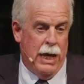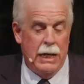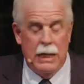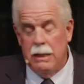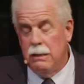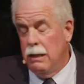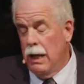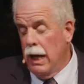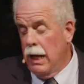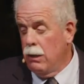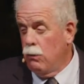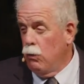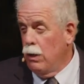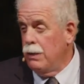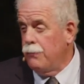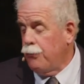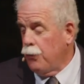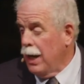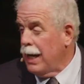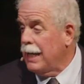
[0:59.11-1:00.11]
And, and quite
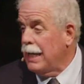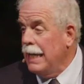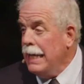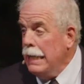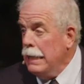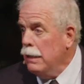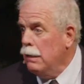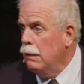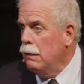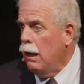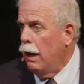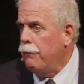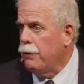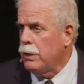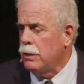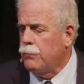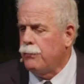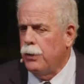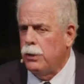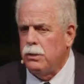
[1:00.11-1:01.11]
frankly, I think
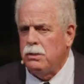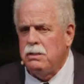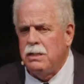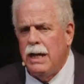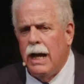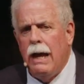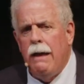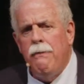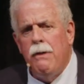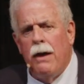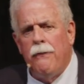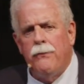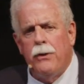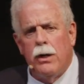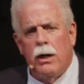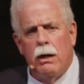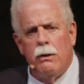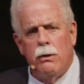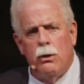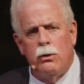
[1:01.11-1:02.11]
it's fair to say that there
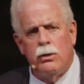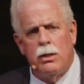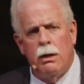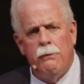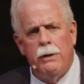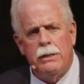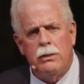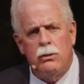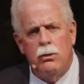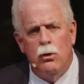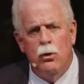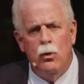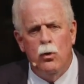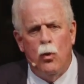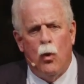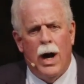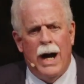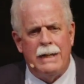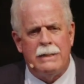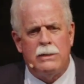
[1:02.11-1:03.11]
are those of us who
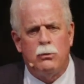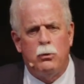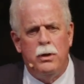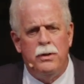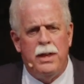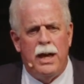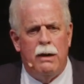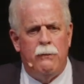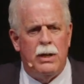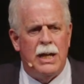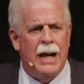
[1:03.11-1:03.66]
watch with heavy